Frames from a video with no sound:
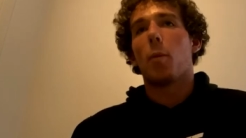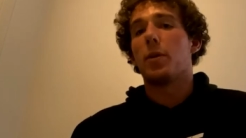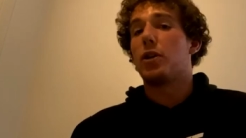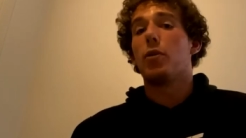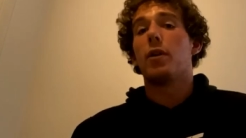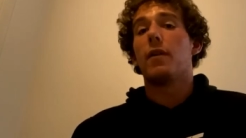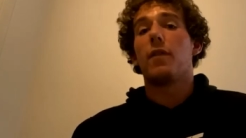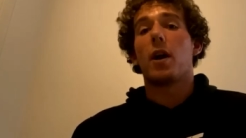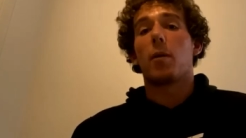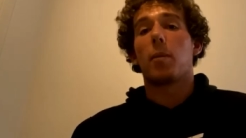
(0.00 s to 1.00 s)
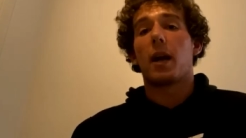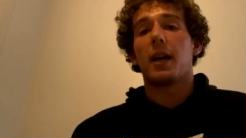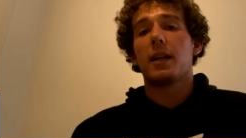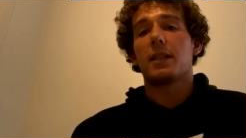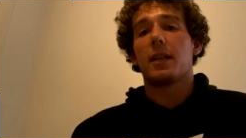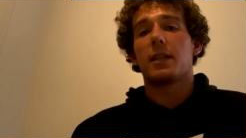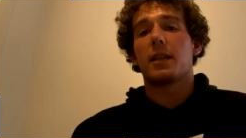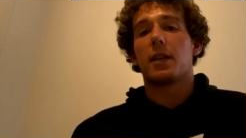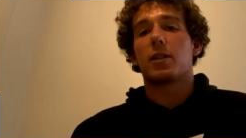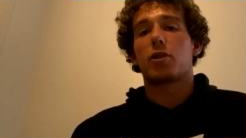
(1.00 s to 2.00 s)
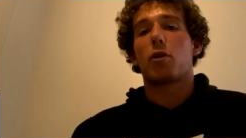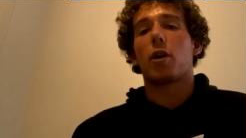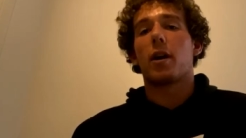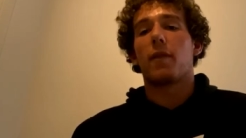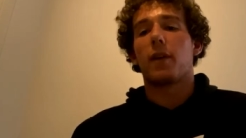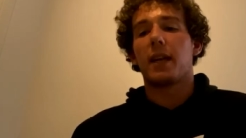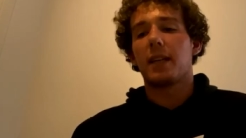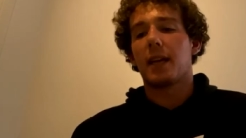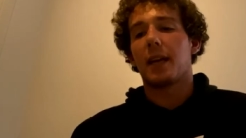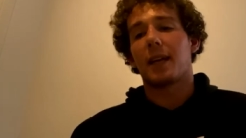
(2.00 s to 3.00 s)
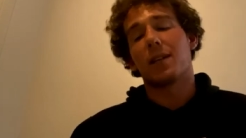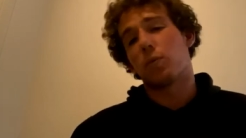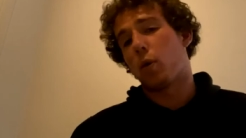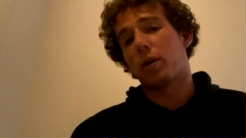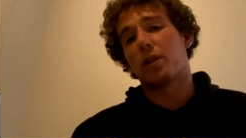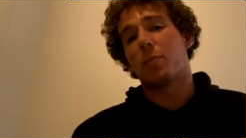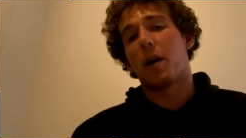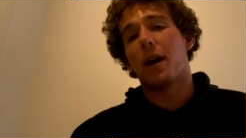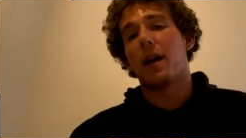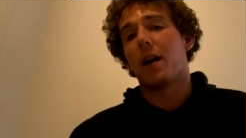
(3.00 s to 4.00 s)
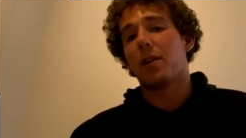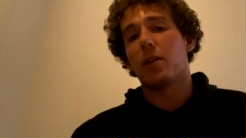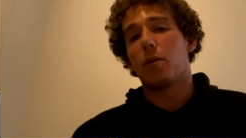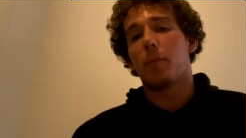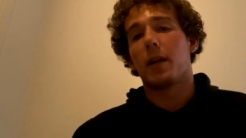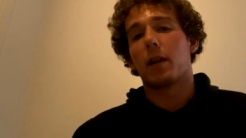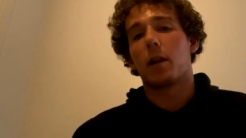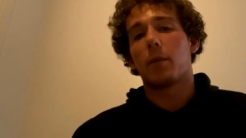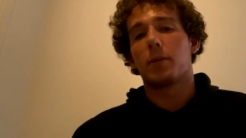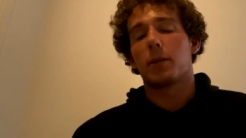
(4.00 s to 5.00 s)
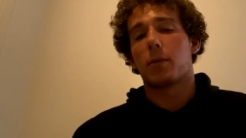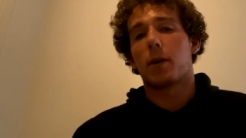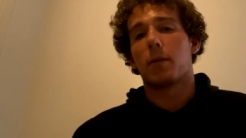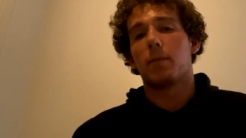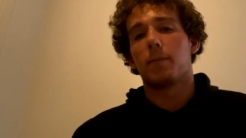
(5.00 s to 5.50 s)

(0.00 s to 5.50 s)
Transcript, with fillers: opportunity for young players, and it's a strong enough lead that it gets watched by other European clubs as well.